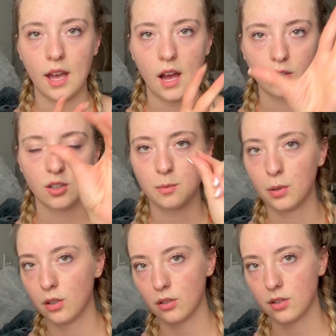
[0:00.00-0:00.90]
I'll just
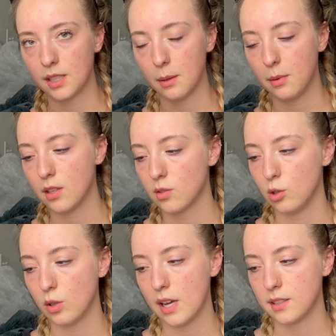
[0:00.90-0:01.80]
put a little snippet so
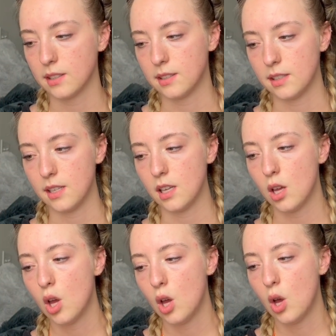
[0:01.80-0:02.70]
you guys can see
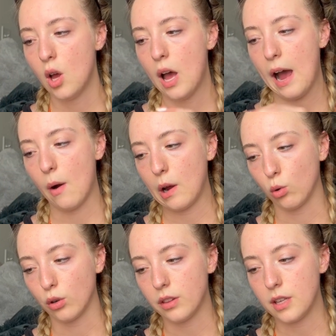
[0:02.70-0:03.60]
how I
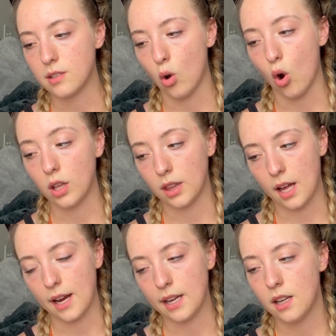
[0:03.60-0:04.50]
order this
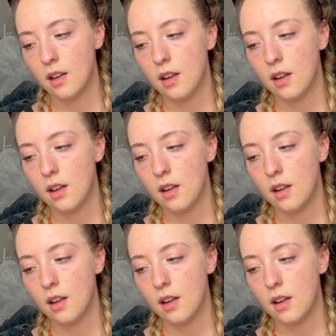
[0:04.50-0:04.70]
online.